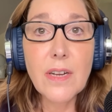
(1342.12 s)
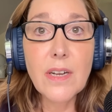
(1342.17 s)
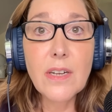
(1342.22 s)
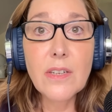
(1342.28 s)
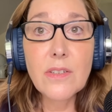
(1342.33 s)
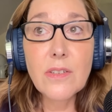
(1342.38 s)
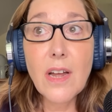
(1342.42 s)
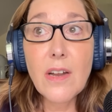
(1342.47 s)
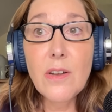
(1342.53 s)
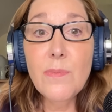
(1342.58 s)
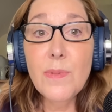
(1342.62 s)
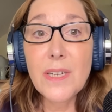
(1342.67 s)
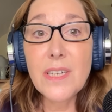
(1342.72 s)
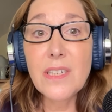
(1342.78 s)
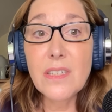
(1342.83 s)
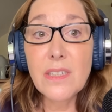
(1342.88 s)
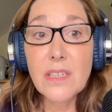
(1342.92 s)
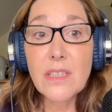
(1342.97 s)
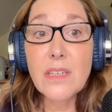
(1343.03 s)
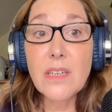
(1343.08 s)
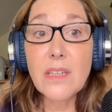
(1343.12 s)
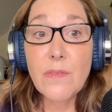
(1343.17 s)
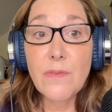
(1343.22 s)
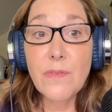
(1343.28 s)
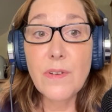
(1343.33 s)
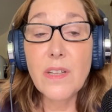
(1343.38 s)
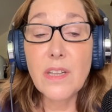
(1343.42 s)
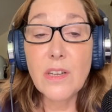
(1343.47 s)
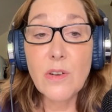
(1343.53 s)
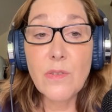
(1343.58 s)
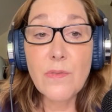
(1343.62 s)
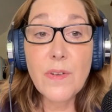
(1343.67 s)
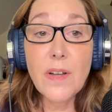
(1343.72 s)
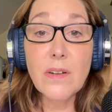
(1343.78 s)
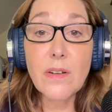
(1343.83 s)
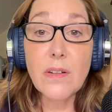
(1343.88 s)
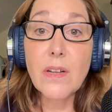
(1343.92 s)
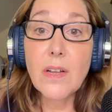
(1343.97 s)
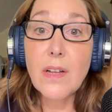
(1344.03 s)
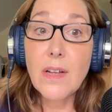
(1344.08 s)
So how do you be consistently filling your
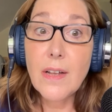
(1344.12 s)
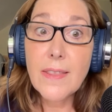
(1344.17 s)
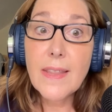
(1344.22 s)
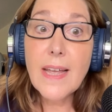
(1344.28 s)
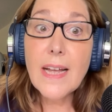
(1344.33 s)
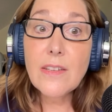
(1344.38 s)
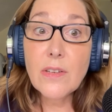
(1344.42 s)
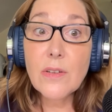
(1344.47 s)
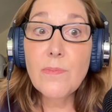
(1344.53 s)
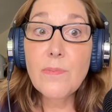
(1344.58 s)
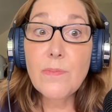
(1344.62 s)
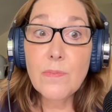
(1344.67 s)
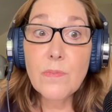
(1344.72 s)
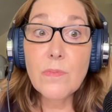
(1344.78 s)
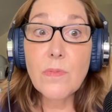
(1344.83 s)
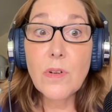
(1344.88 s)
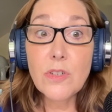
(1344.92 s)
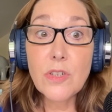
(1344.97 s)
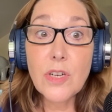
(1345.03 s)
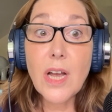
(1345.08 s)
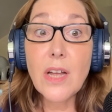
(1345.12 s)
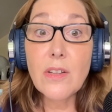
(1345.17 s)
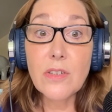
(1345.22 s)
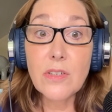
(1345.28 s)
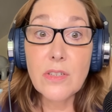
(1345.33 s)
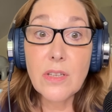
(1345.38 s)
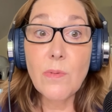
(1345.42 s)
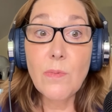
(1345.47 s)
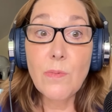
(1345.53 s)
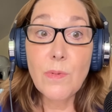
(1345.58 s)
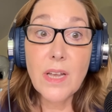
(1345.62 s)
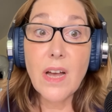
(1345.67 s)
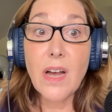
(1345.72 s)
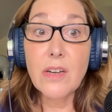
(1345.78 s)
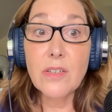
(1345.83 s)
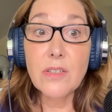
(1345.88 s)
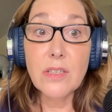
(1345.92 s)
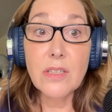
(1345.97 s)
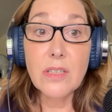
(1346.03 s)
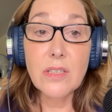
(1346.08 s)
funnel? That's a challenge that we
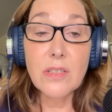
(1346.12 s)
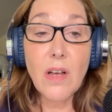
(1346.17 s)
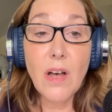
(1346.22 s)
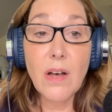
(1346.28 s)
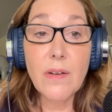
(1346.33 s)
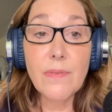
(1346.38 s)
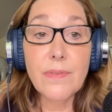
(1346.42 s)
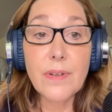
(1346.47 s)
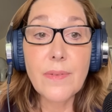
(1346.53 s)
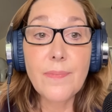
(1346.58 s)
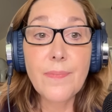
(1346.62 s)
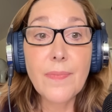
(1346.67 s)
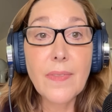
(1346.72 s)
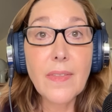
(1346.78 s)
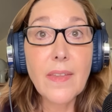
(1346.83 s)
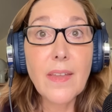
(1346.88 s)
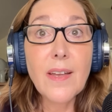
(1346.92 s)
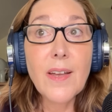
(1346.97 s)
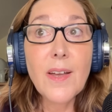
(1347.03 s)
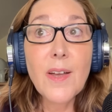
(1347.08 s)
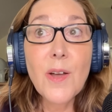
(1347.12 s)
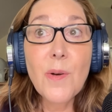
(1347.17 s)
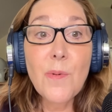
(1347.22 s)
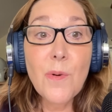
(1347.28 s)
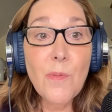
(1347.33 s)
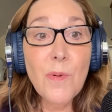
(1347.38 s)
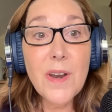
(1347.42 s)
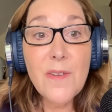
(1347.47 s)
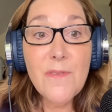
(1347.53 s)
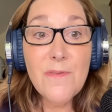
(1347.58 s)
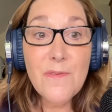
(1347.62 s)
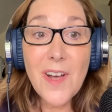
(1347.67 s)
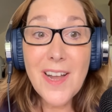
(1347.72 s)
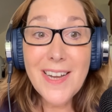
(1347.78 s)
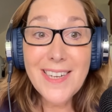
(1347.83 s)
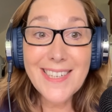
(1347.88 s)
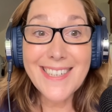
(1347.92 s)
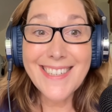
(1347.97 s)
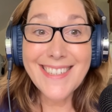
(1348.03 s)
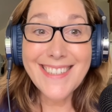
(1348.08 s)
actually solve. But what I
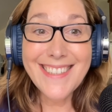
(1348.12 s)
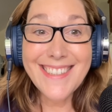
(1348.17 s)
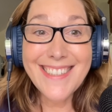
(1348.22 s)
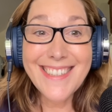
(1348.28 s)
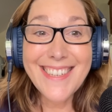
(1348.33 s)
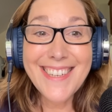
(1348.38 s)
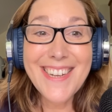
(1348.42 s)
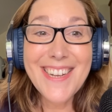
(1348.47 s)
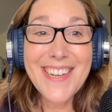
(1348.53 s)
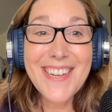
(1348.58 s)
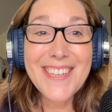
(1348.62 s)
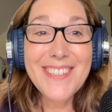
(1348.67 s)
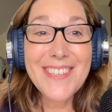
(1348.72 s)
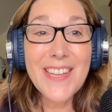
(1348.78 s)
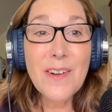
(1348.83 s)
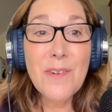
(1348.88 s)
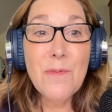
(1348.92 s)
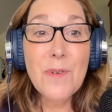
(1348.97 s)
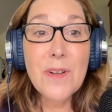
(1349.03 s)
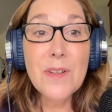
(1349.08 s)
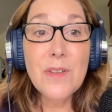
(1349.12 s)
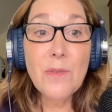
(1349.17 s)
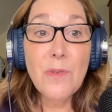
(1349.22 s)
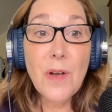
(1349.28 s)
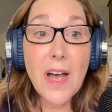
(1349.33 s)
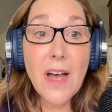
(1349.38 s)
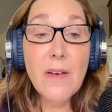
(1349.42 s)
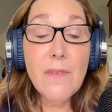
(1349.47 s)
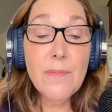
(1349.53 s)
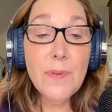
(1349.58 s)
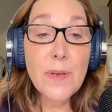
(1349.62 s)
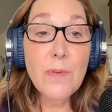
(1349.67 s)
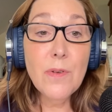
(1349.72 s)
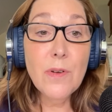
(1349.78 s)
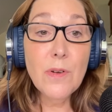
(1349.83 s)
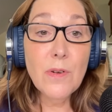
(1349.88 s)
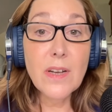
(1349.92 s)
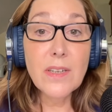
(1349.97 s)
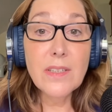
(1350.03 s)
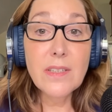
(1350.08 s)
find is that when you have people
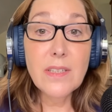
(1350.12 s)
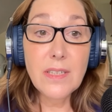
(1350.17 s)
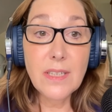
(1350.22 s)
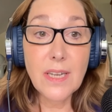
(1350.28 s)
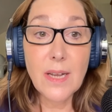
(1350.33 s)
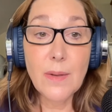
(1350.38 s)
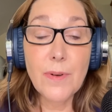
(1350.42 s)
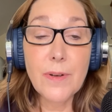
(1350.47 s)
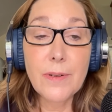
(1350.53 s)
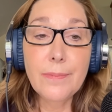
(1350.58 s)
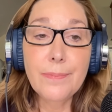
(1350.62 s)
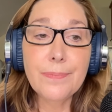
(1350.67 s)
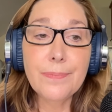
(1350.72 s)
across the table,